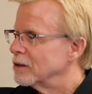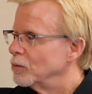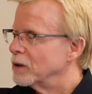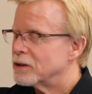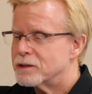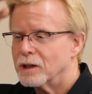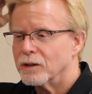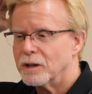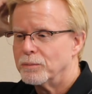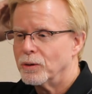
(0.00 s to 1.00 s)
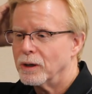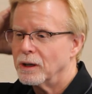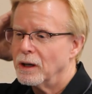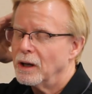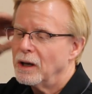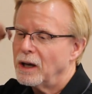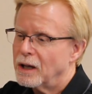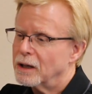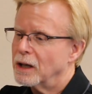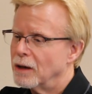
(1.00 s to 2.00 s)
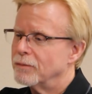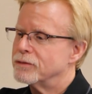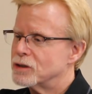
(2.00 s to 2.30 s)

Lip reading: We can still input and give